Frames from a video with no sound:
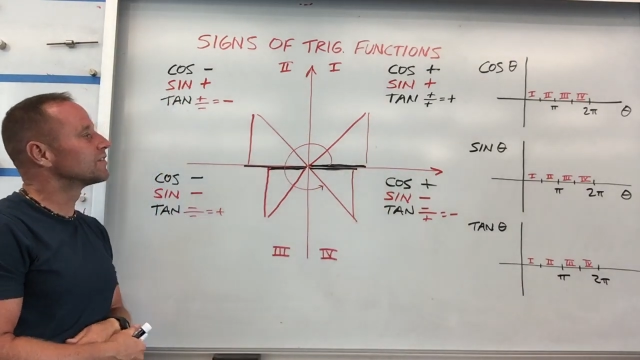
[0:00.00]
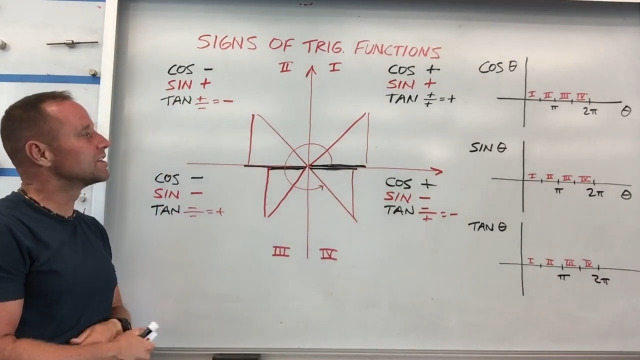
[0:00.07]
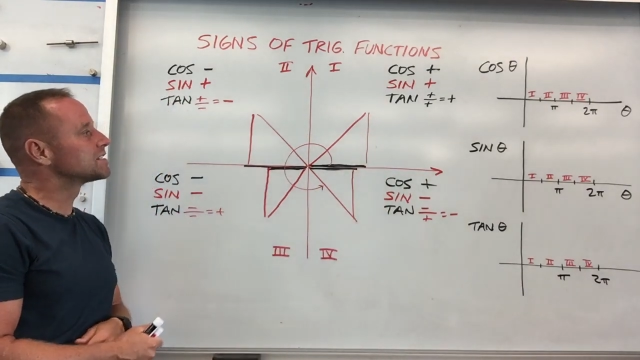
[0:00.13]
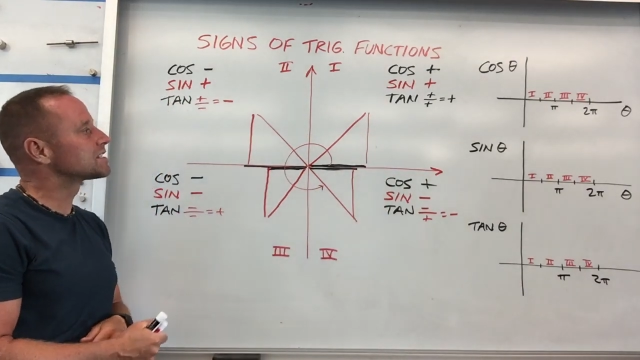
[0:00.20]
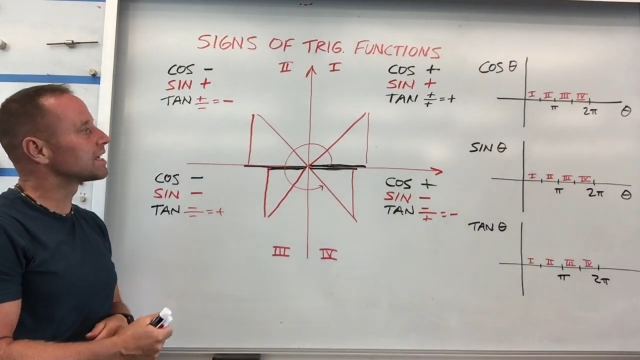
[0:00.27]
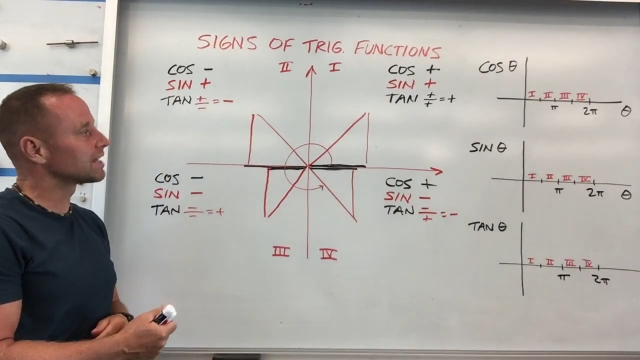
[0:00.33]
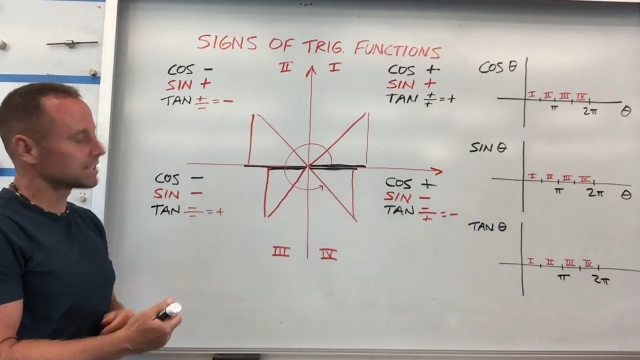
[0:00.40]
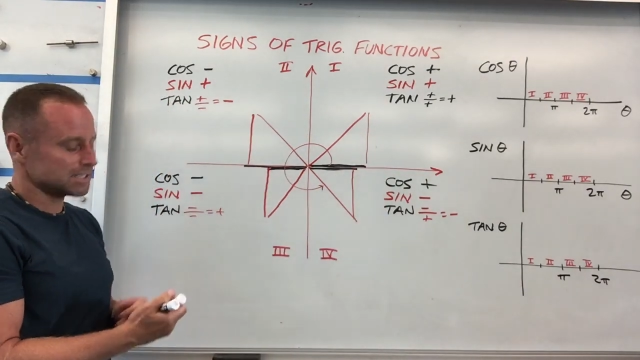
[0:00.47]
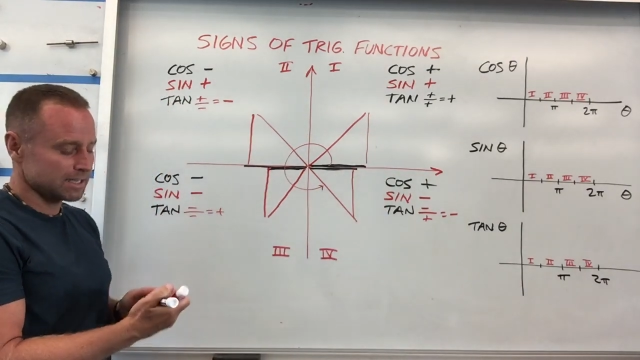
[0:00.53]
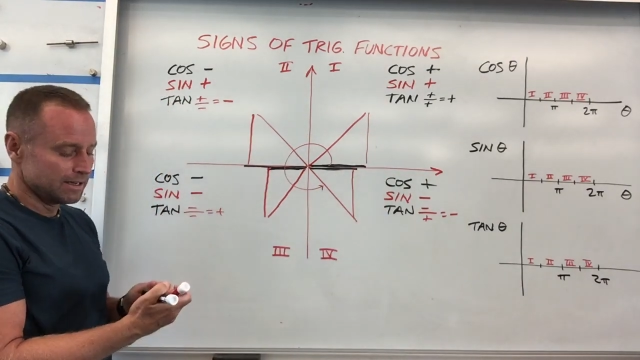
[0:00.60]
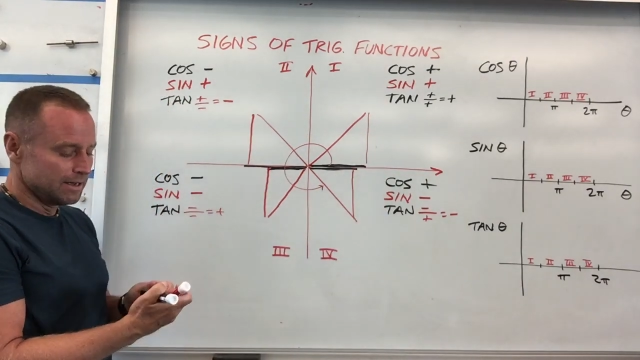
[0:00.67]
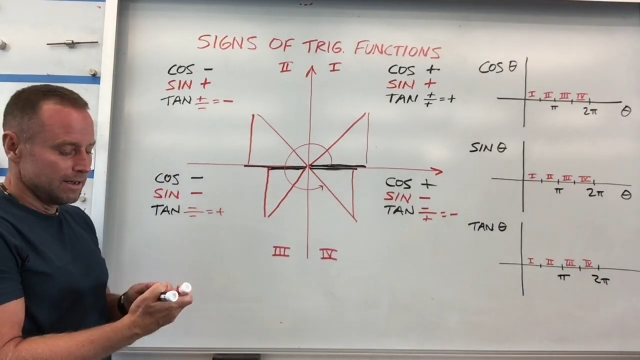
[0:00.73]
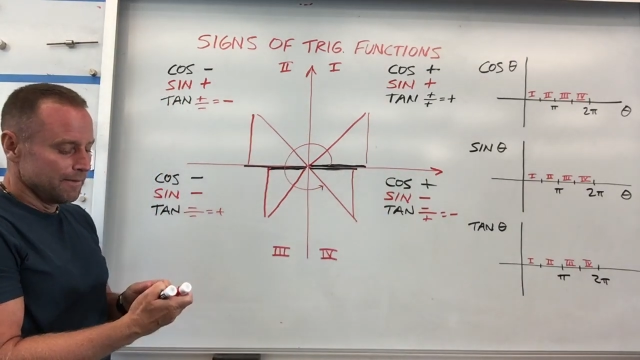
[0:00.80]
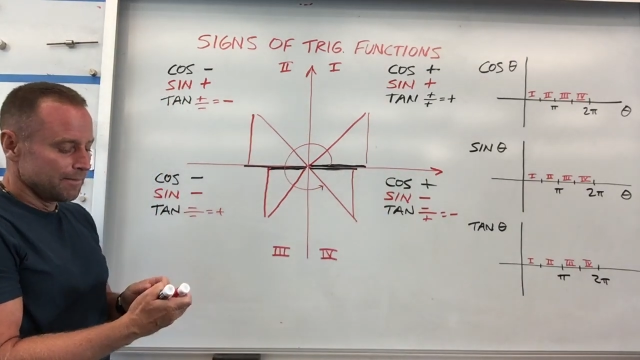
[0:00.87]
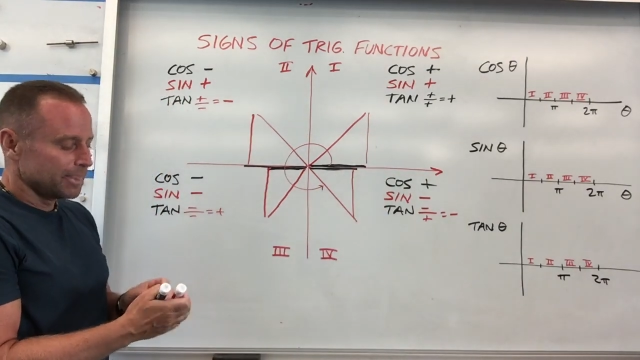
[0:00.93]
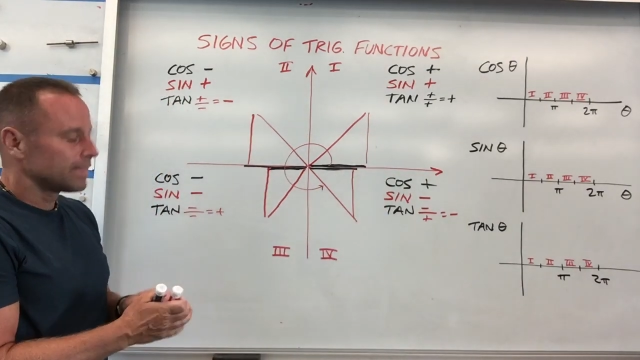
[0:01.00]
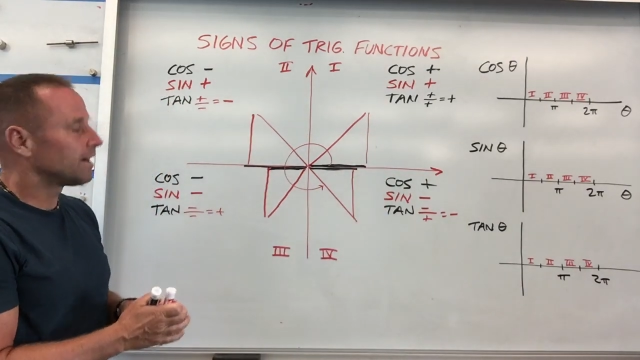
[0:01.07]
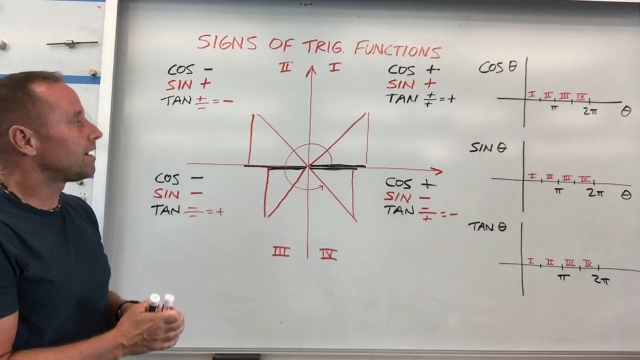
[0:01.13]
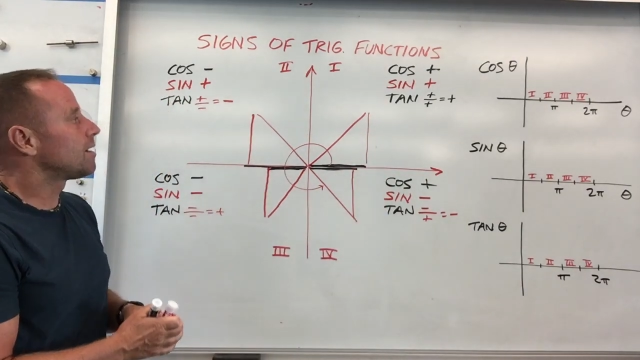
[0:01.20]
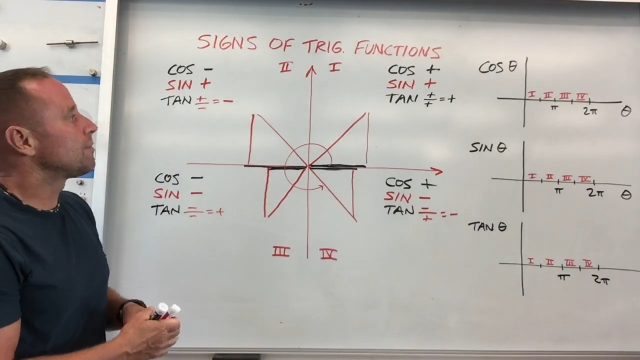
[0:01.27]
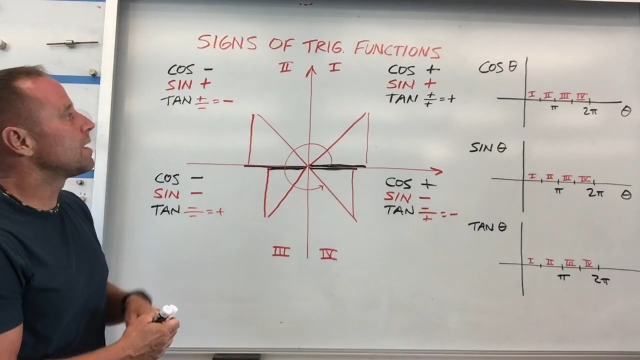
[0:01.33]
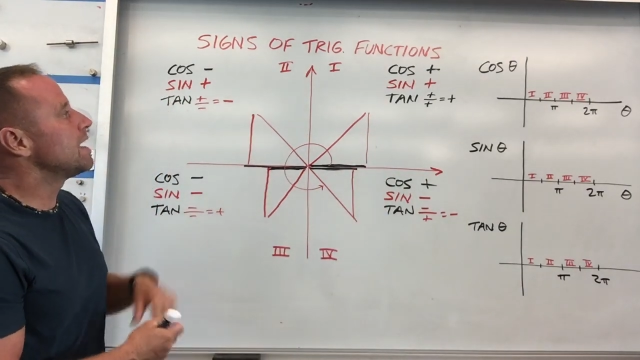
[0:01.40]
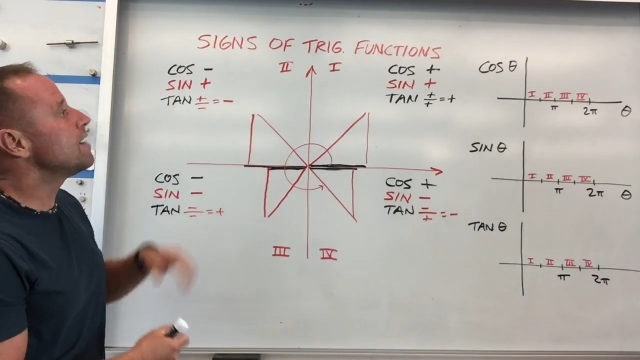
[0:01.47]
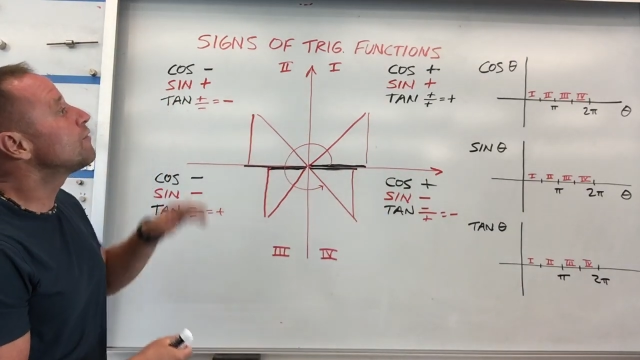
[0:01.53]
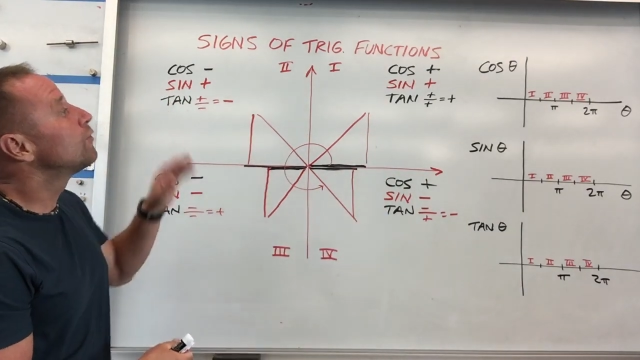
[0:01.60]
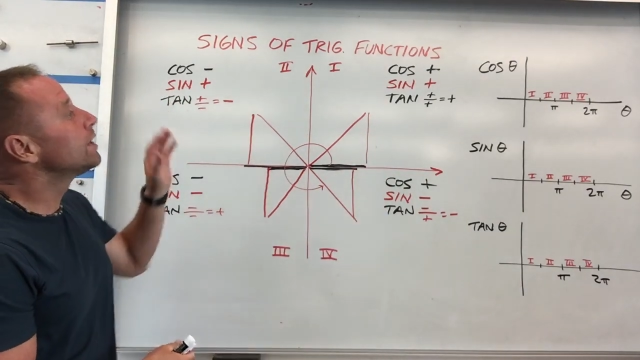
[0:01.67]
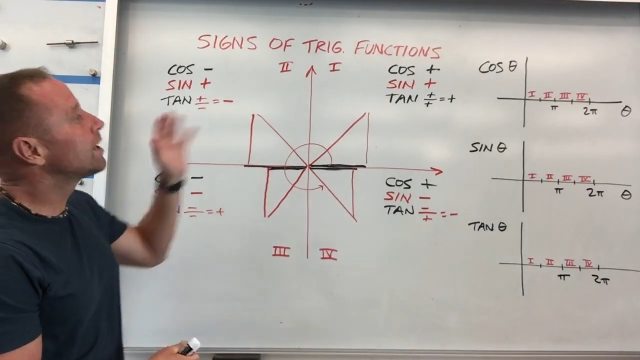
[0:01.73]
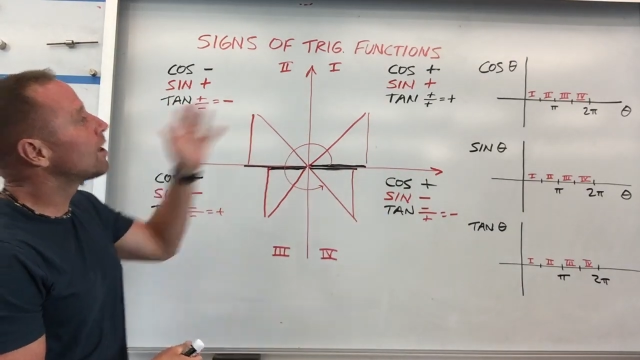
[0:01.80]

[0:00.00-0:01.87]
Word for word: of these things. Um, if